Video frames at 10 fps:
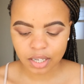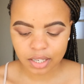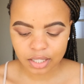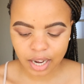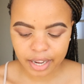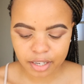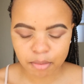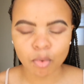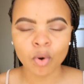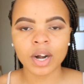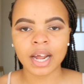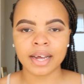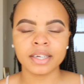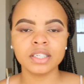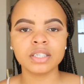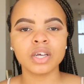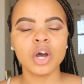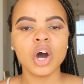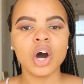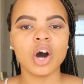shining more light
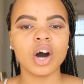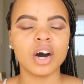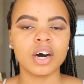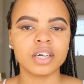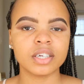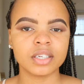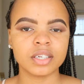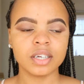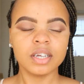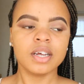on